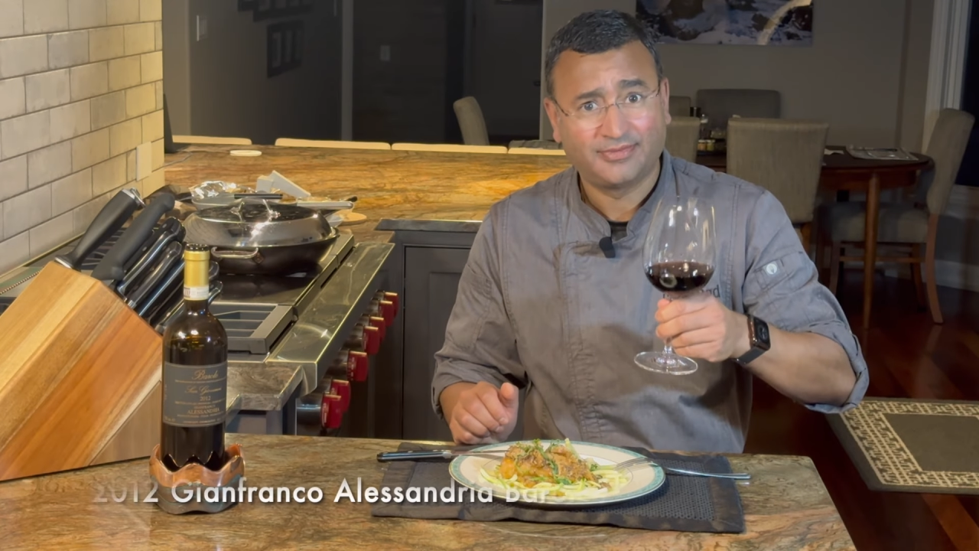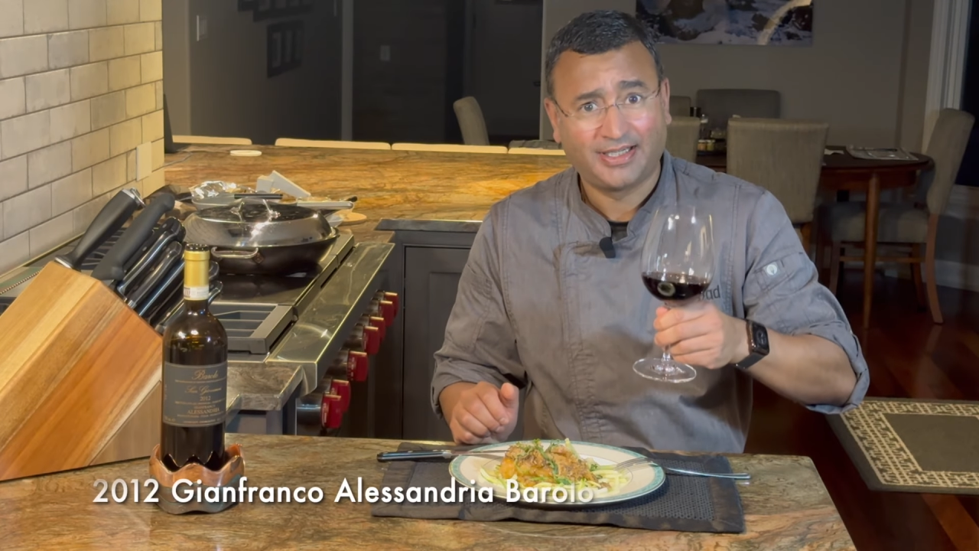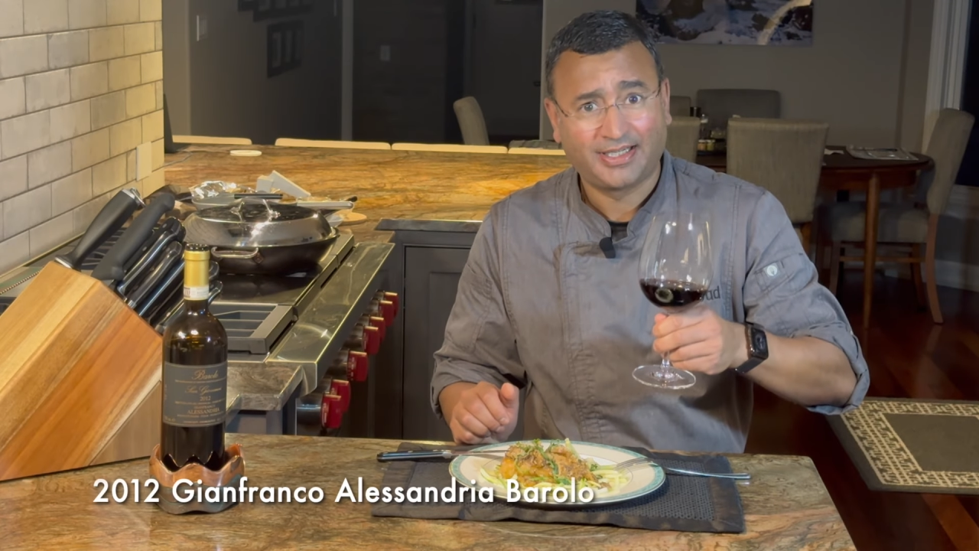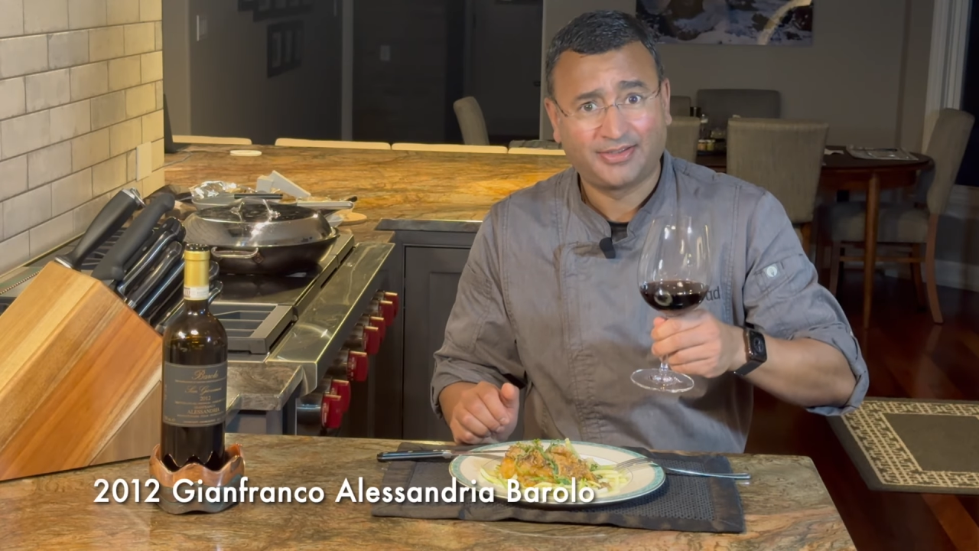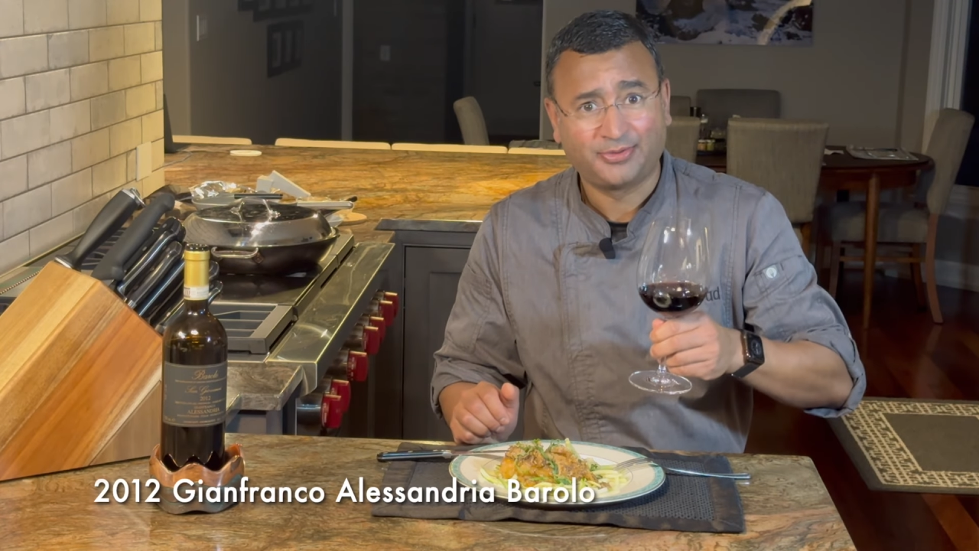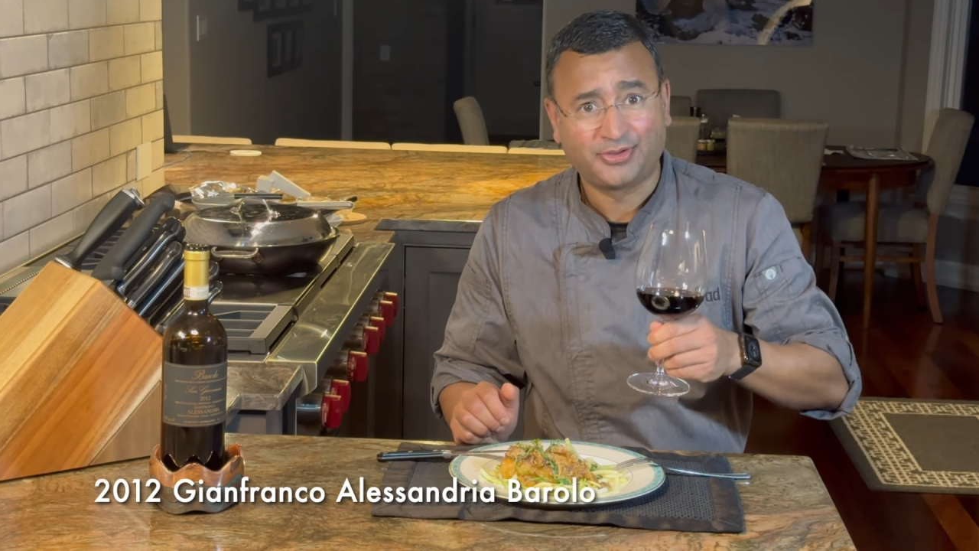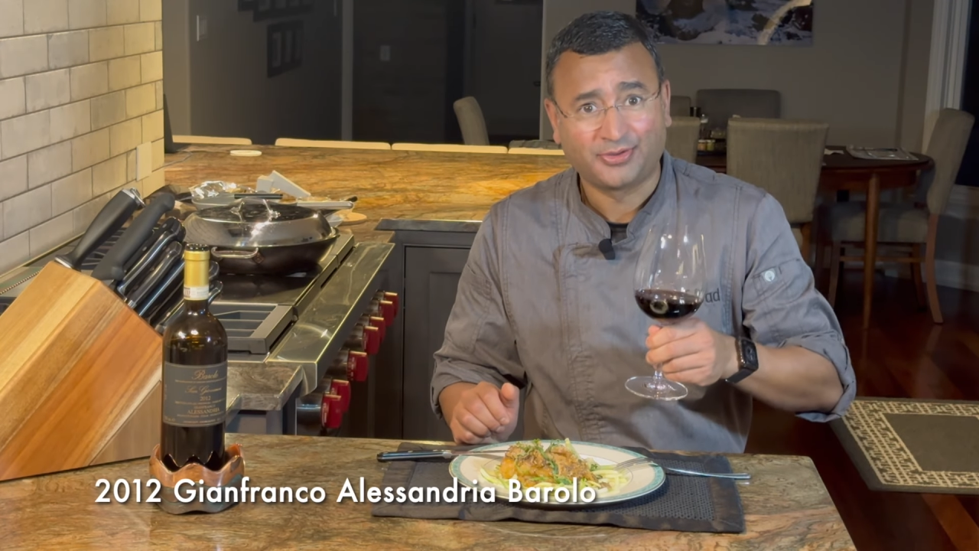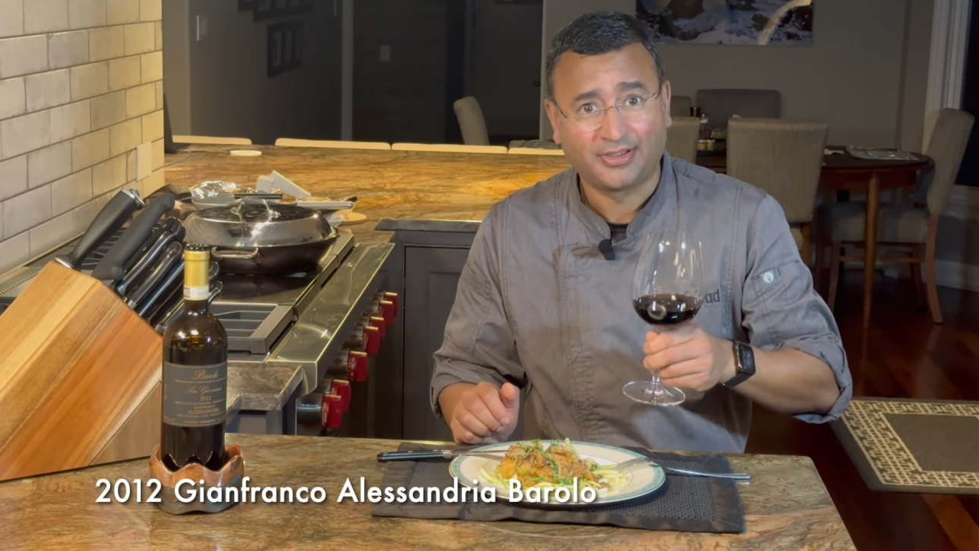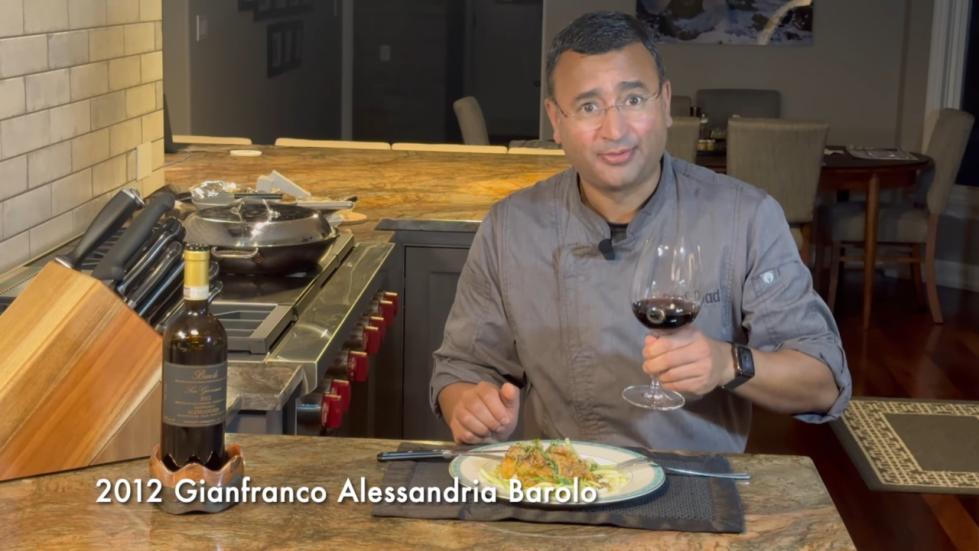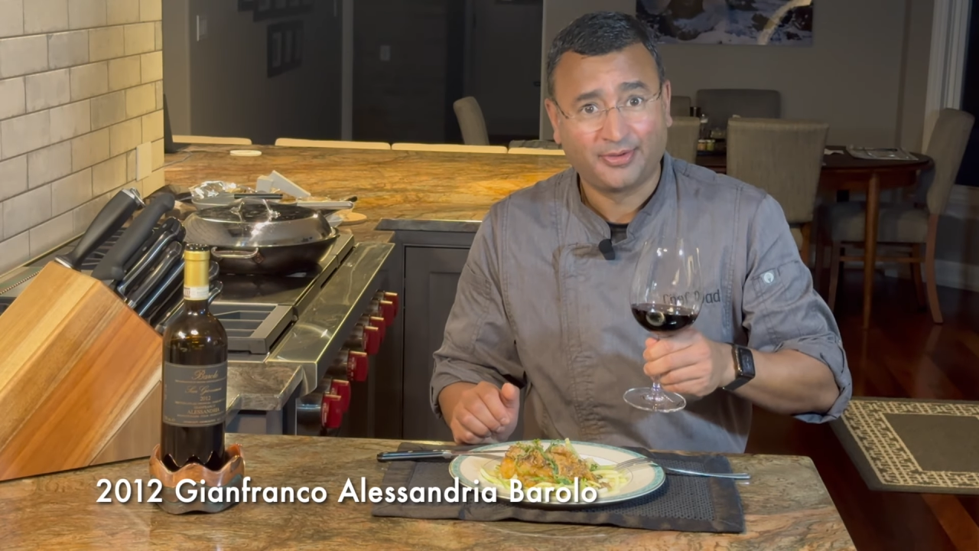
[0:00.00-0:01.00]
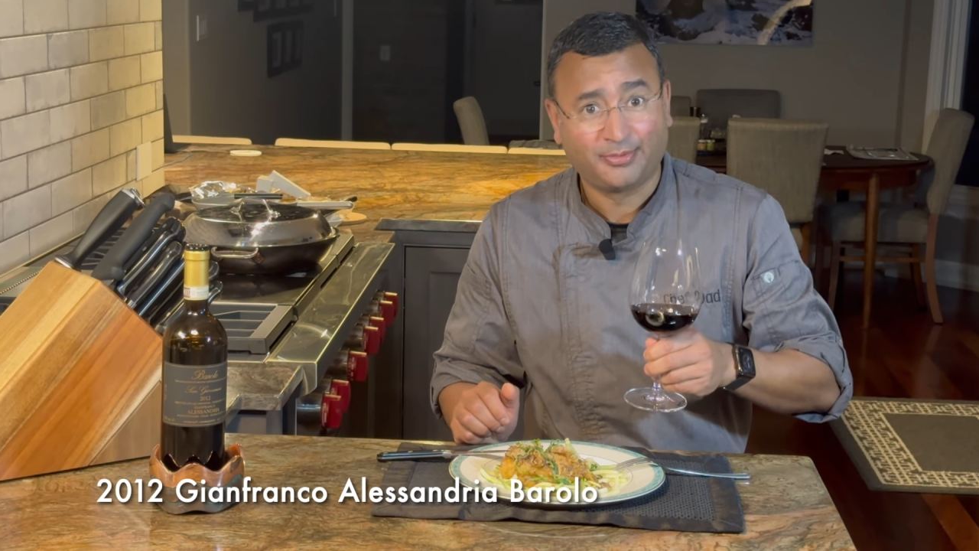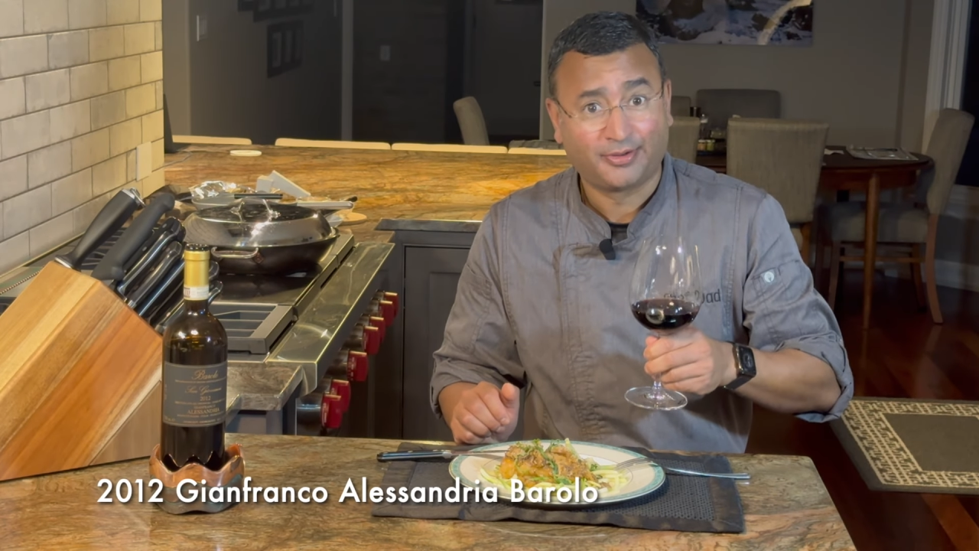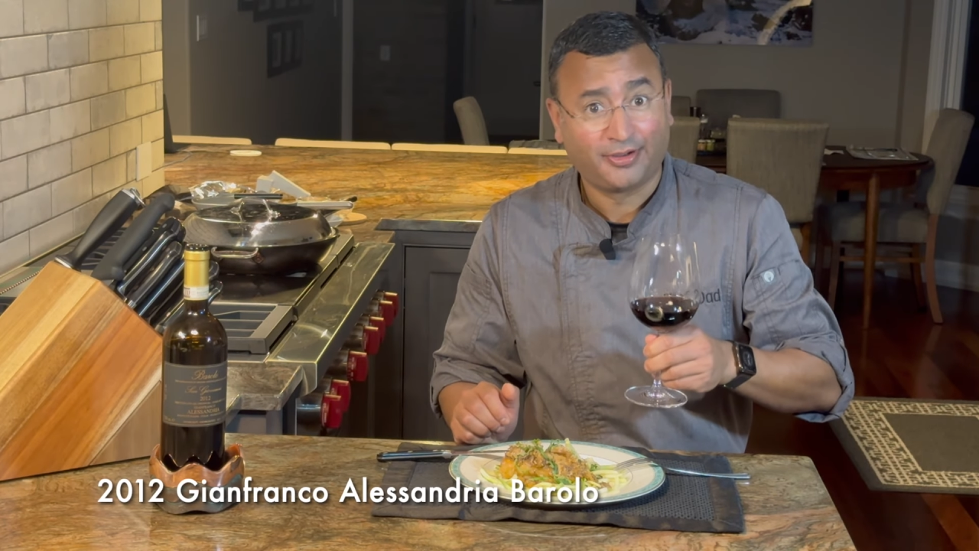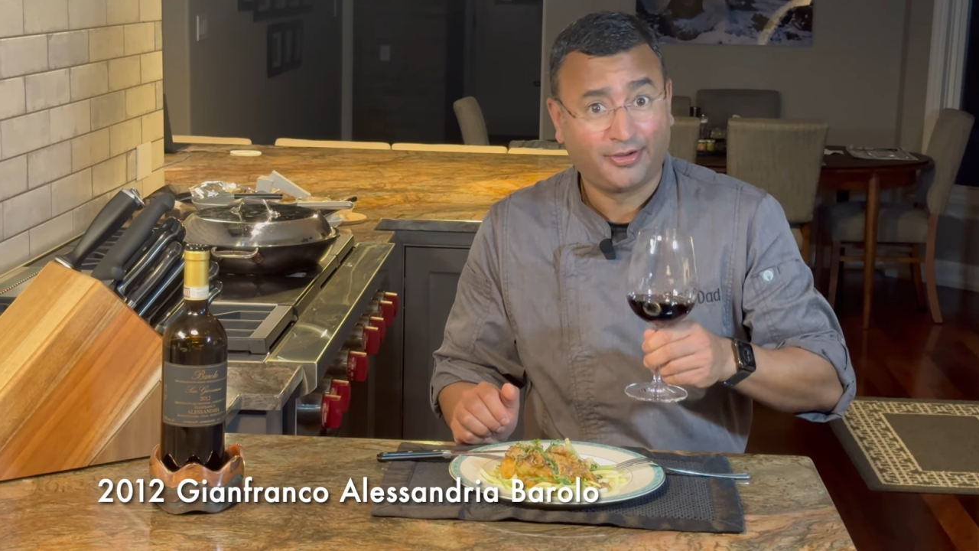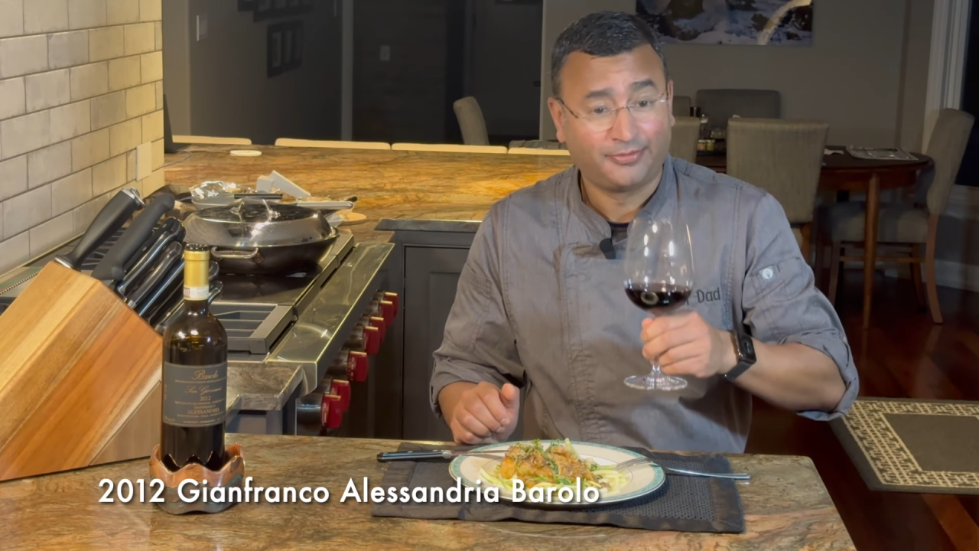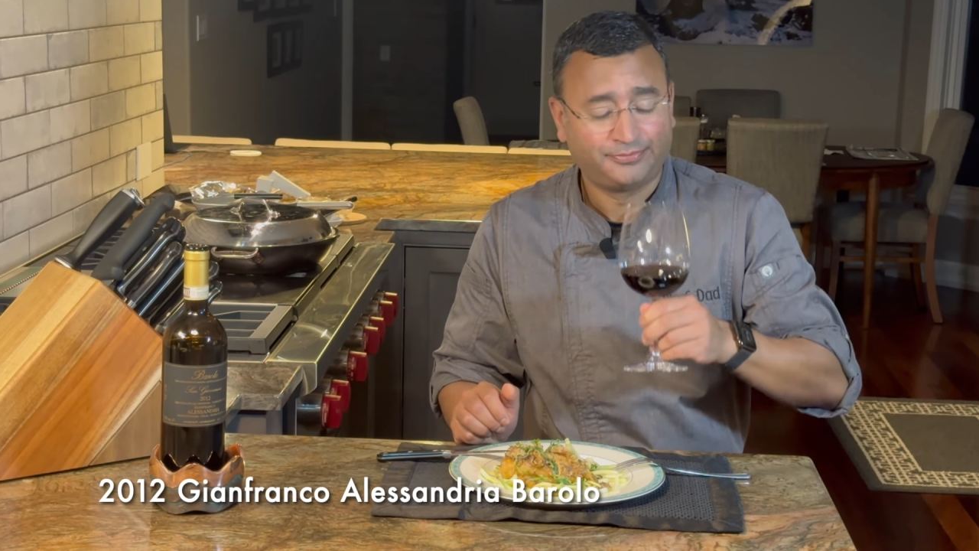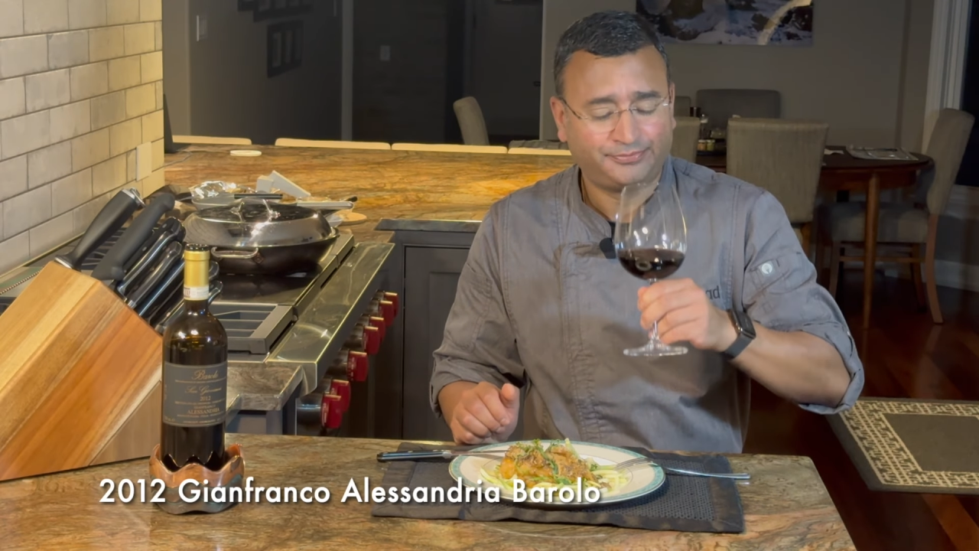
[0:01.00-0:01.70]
I get to enjoy it with a Barolo.